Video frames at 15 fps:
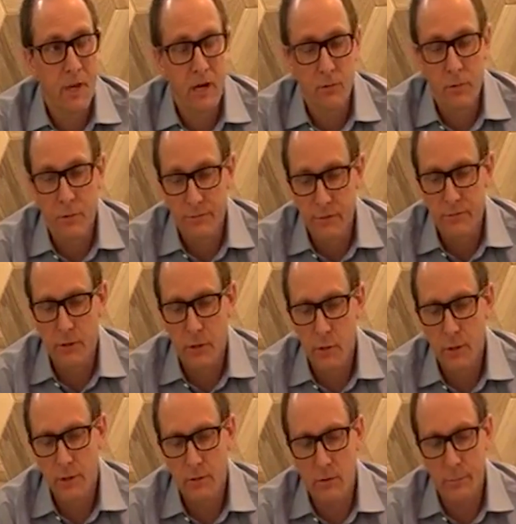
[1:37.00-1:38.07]
So if it's a
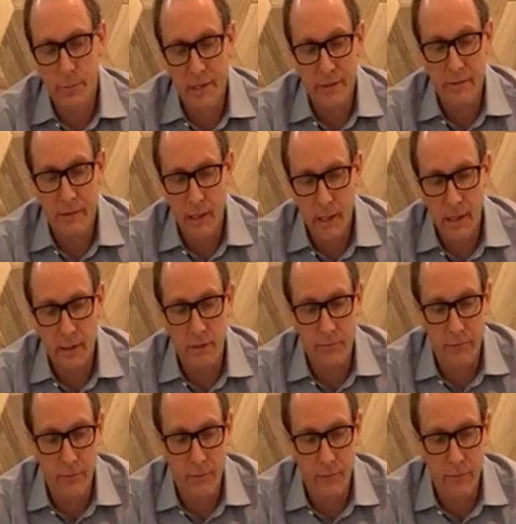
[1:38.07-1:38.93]
critical piece, then I can